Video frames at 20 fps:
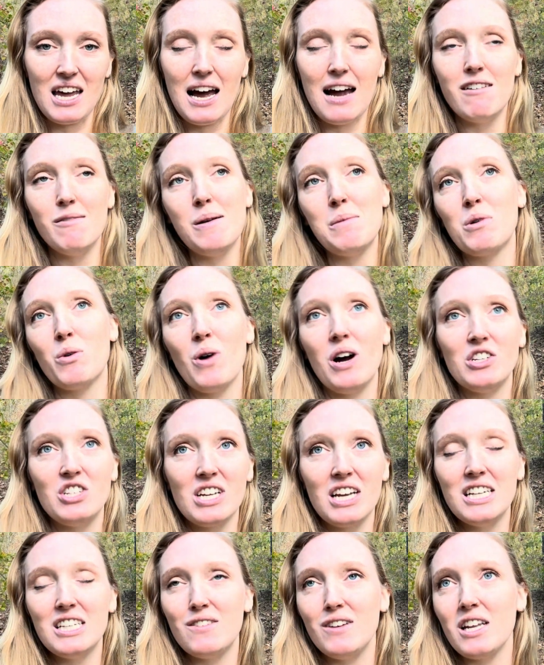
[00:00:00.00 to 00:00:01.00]
I remember
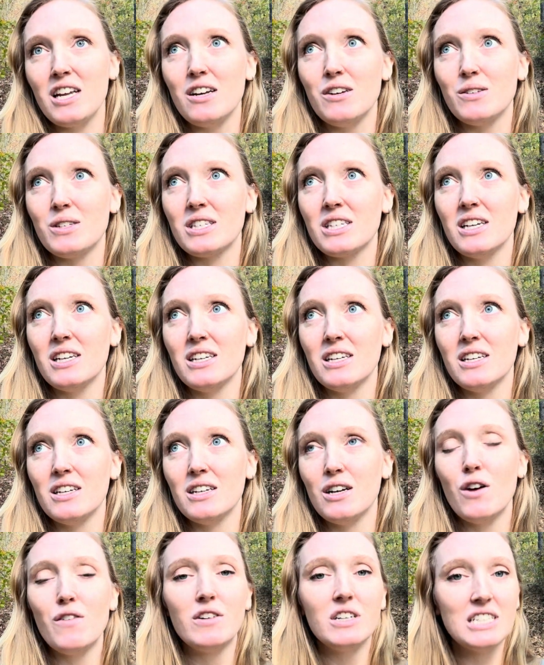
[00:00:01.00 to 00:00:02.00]
watching his videos
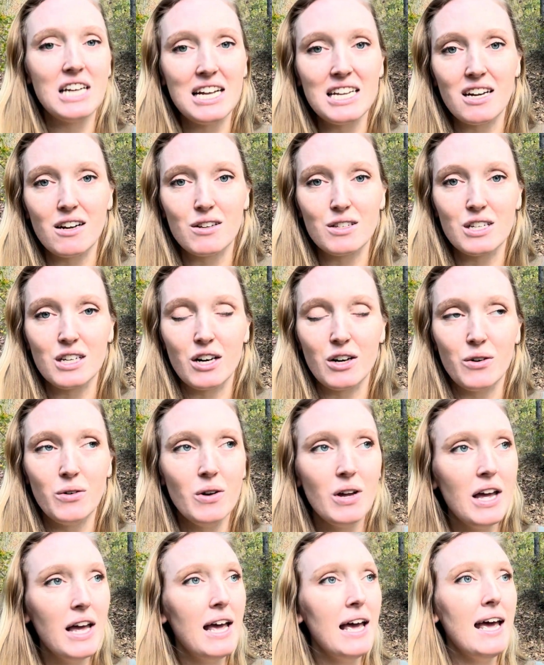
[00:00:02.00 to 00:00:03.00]
over 10 years ago,
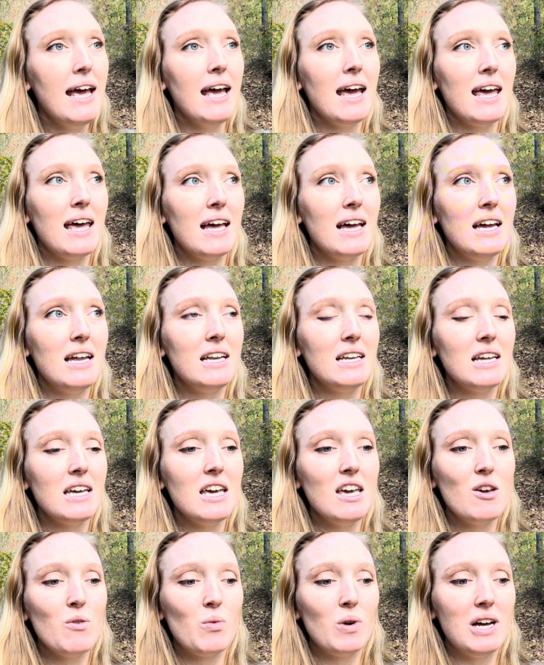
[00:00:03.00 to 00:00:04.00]
and
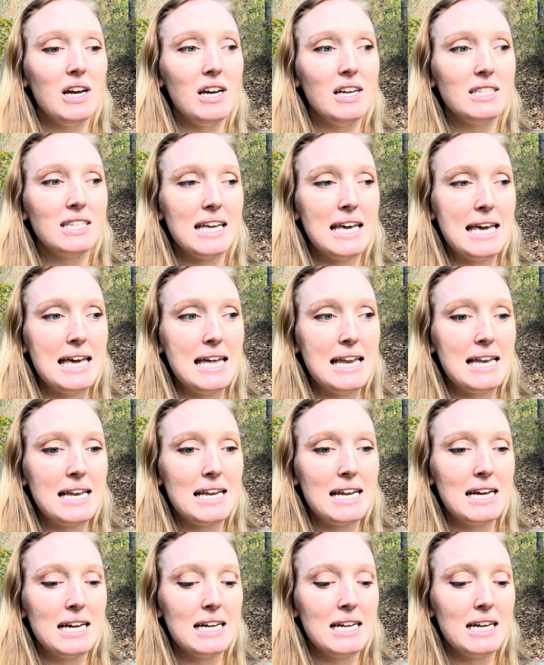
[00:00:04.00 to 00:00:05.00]
he was
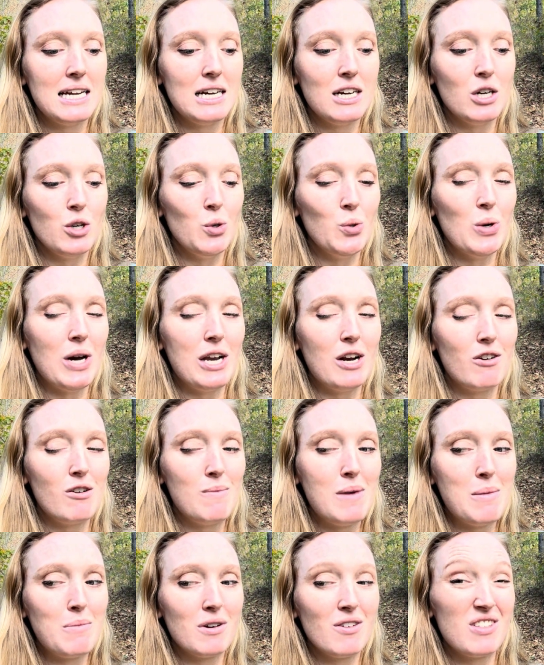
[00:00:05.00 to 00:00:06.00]
in, I don't
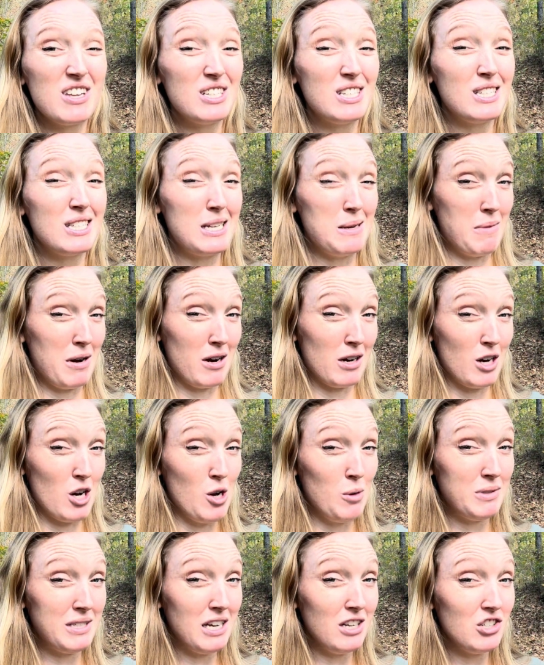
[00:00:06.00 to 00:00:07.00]
remember if this is an American
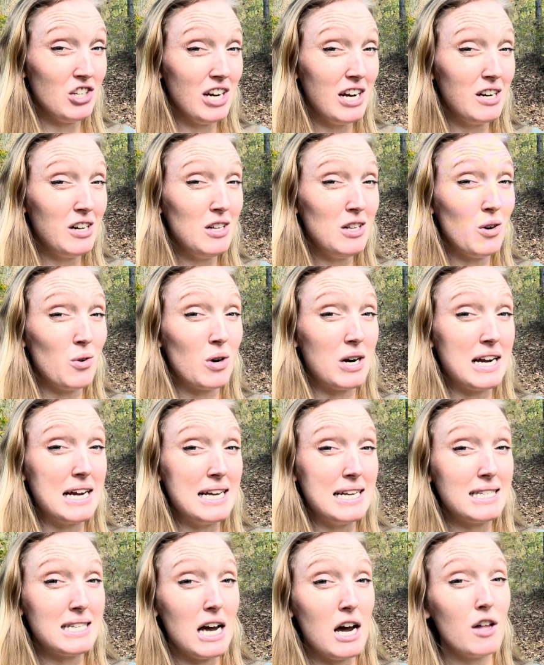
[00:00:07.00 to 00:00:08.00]
Homestead channel or
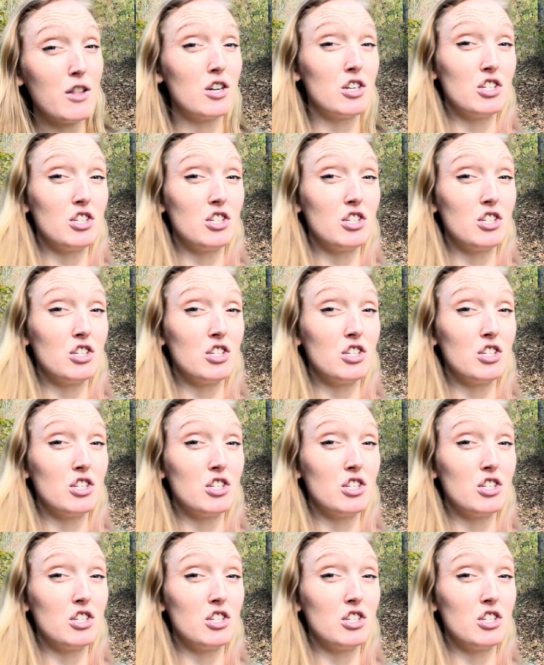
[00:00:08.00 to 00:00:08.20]
his other